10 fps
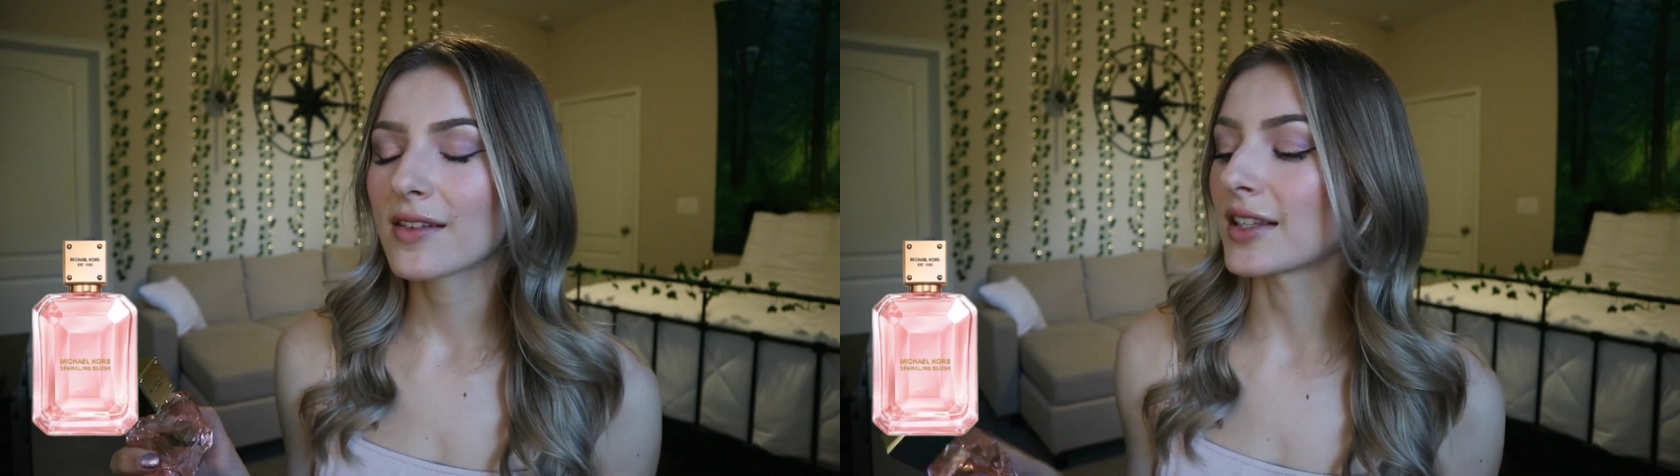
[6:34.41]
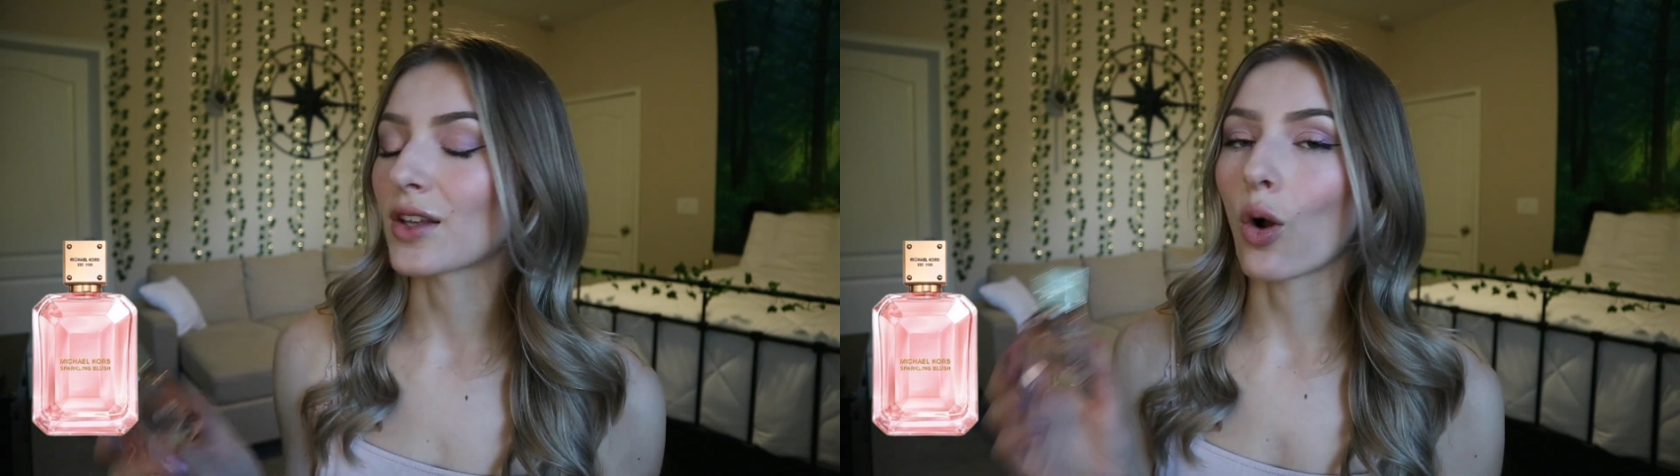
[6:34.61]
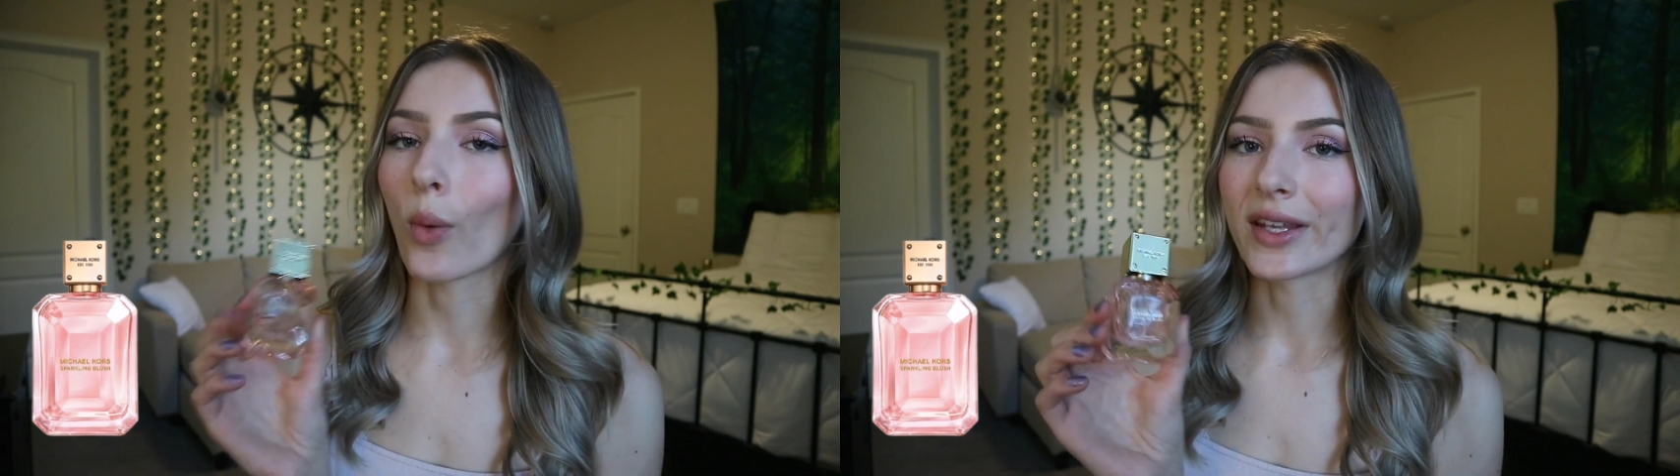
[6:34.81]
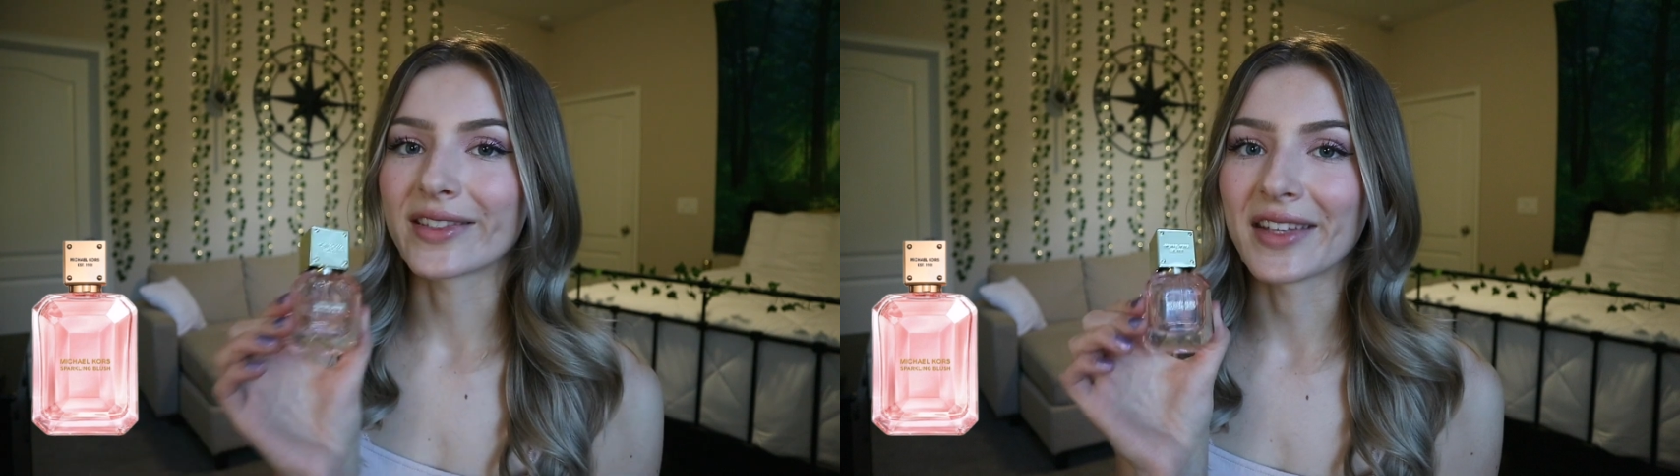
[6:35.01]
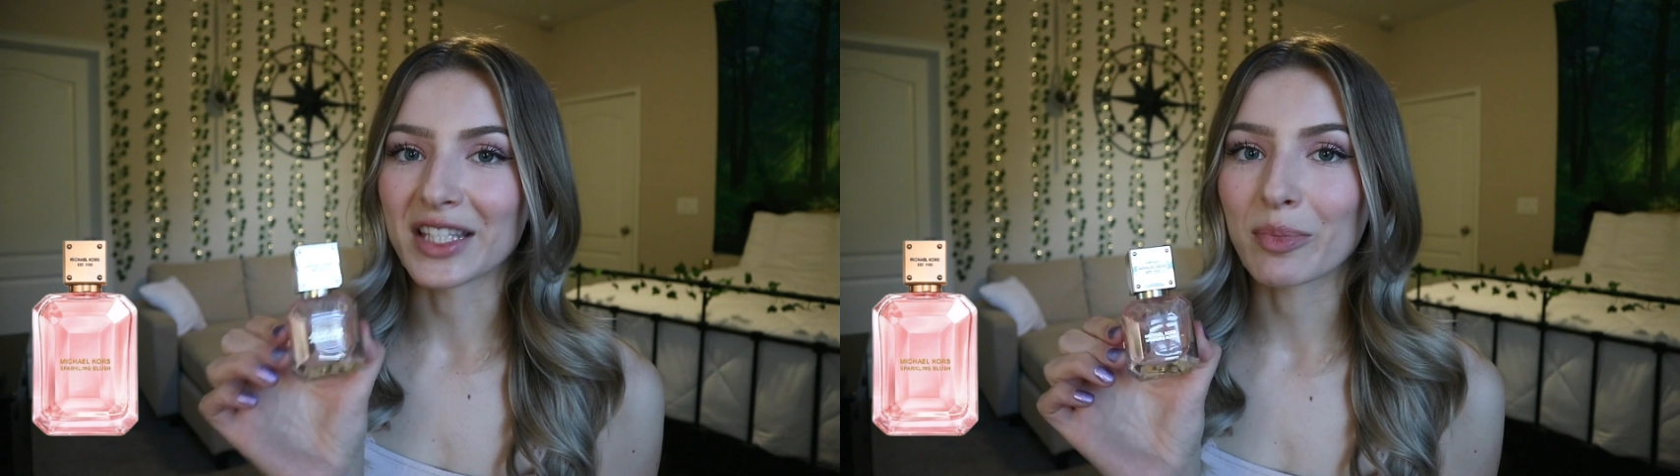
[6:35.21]
it's always
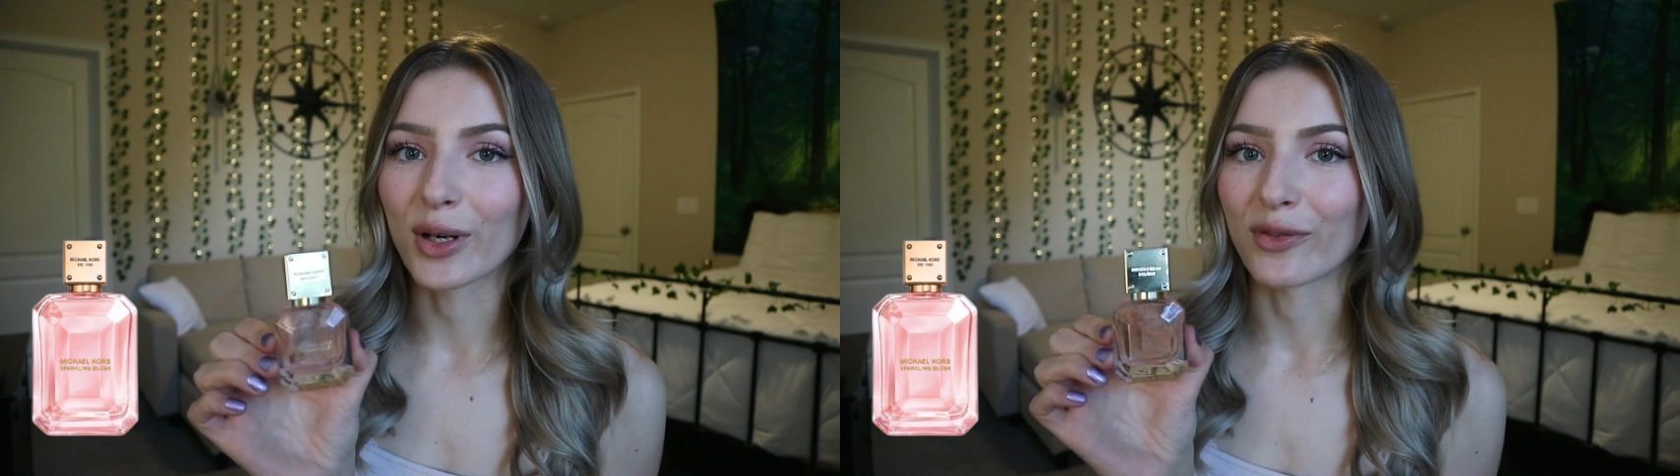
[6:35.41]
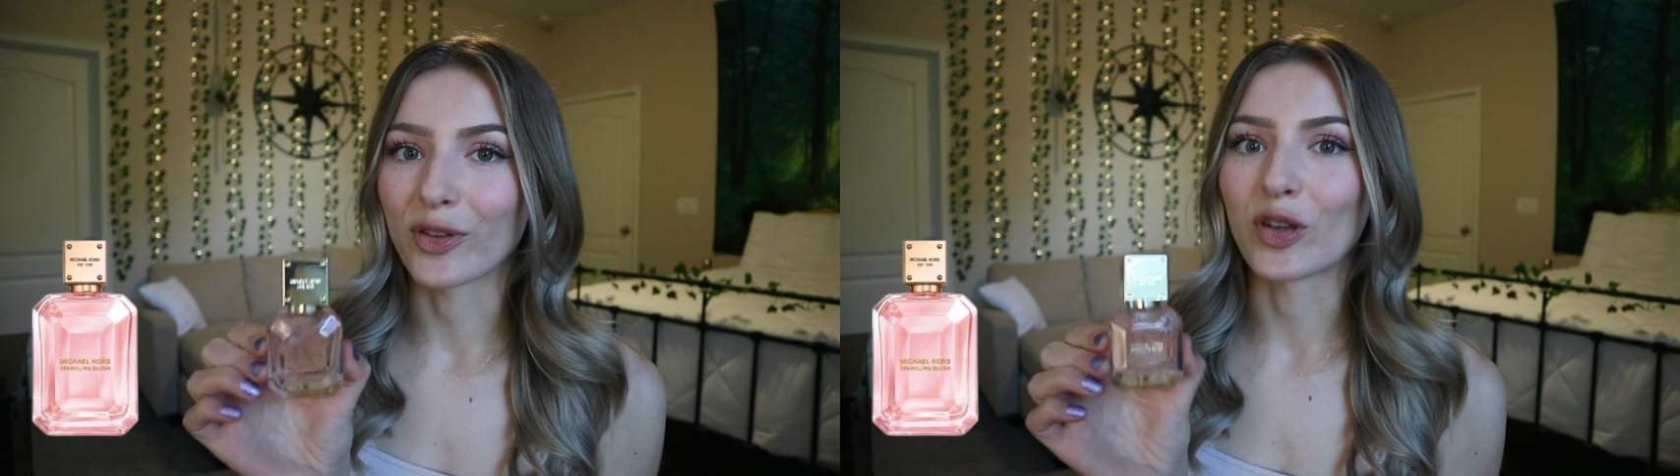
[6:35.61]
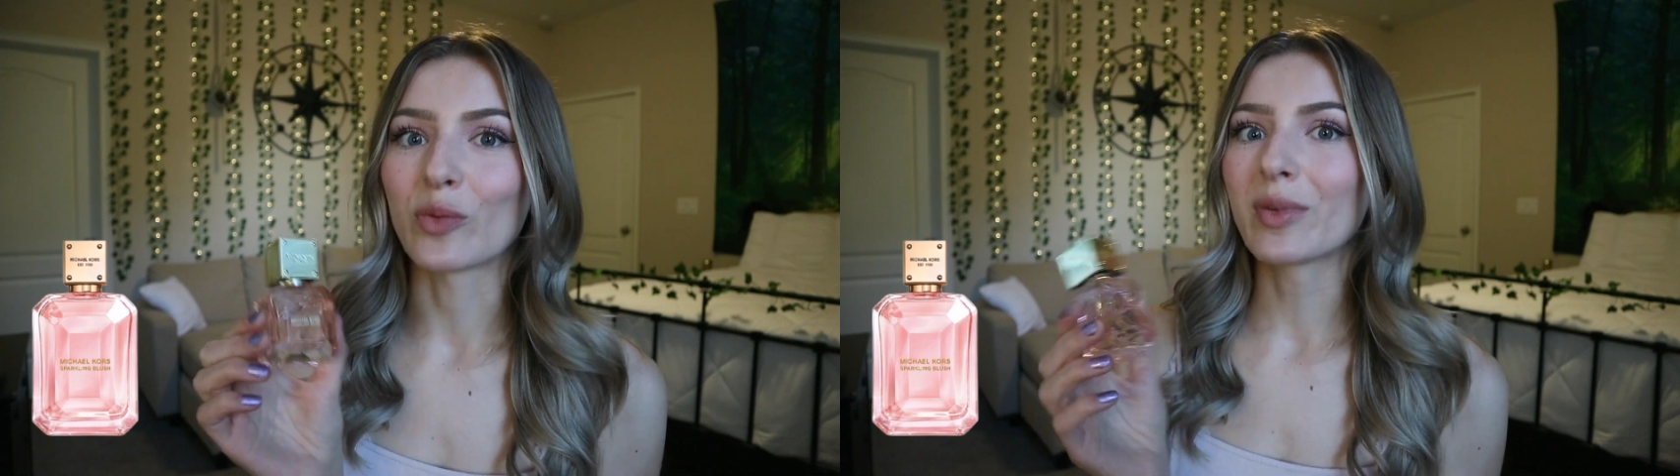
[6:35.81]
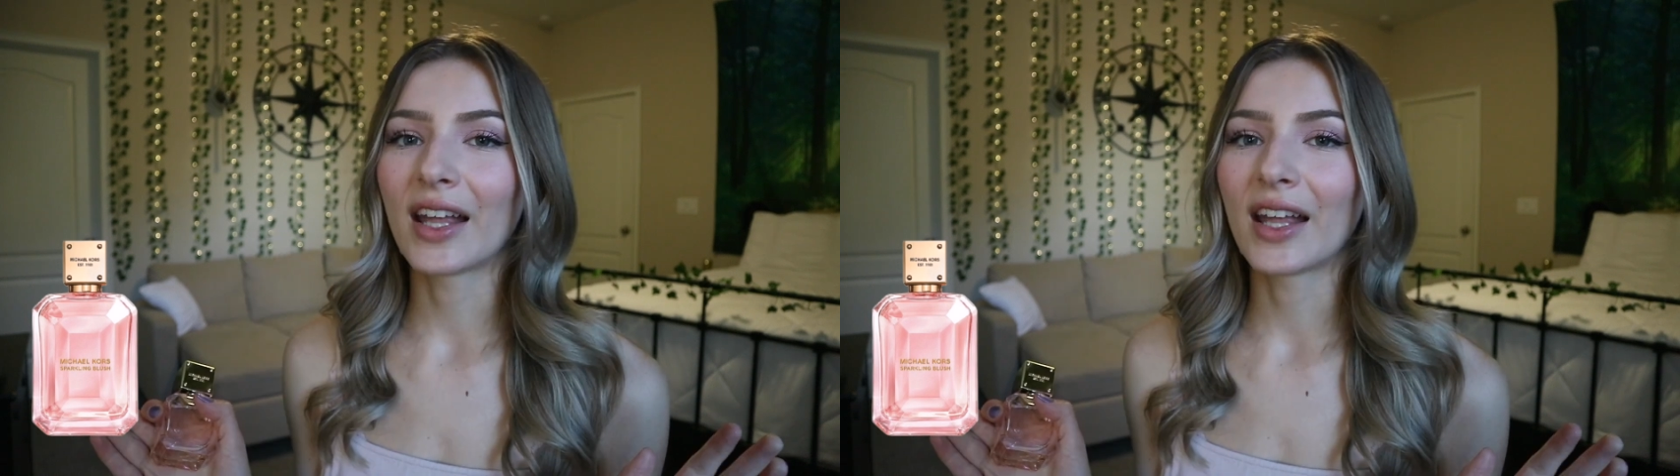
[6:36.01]
this perfume.